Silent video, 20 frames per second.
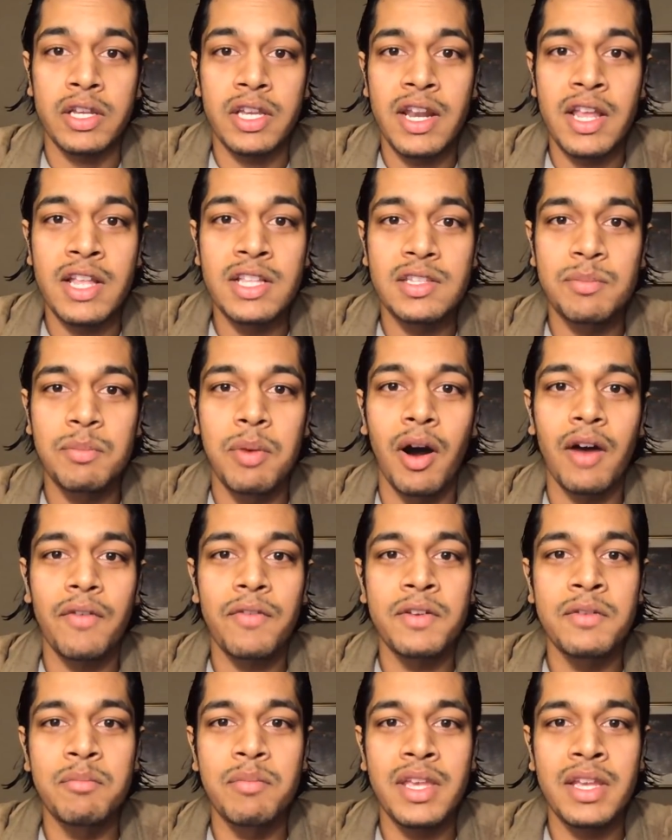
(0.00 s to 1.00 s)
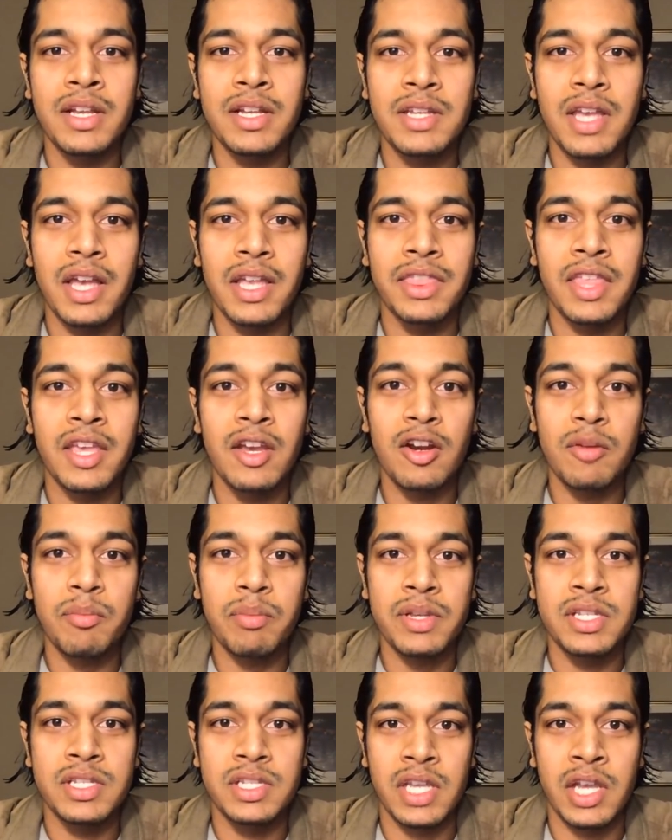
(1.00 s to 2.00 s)
It ends up often being a
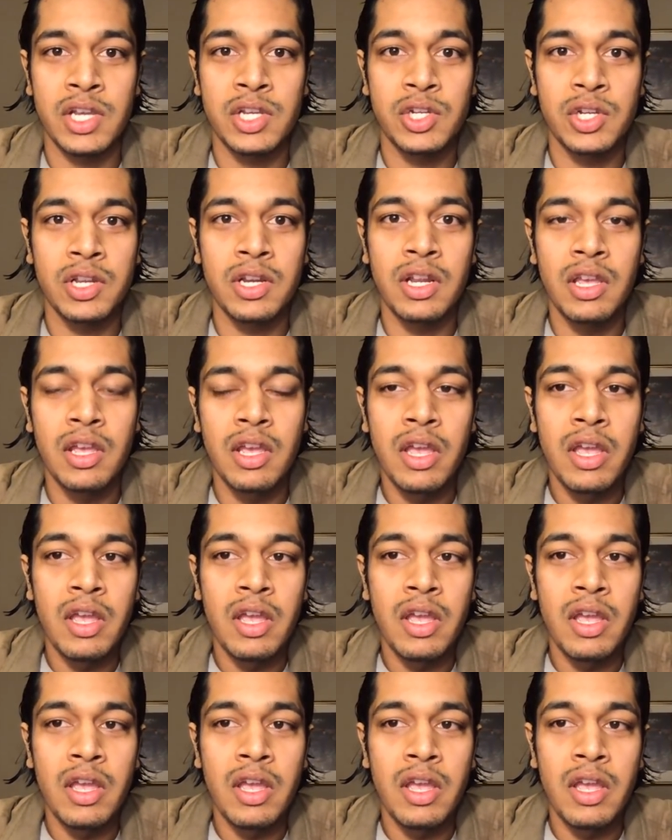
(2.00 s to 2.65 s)
therapy session,